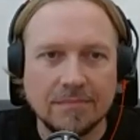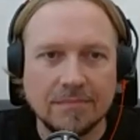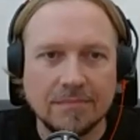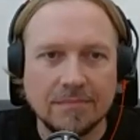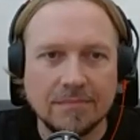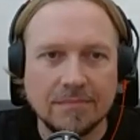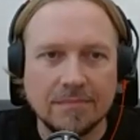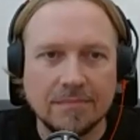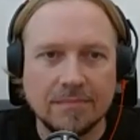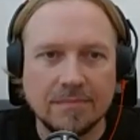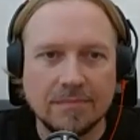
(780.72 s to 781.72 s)

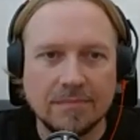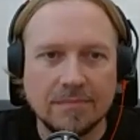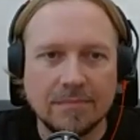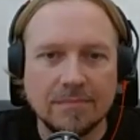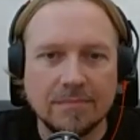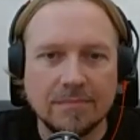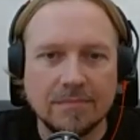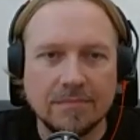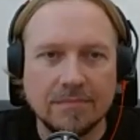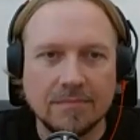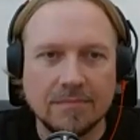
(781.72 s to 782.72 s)

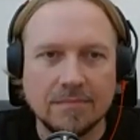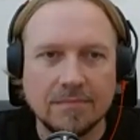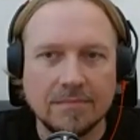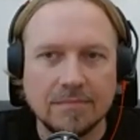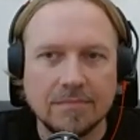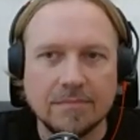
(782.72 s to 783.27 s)
No words are spoken by the person on screen.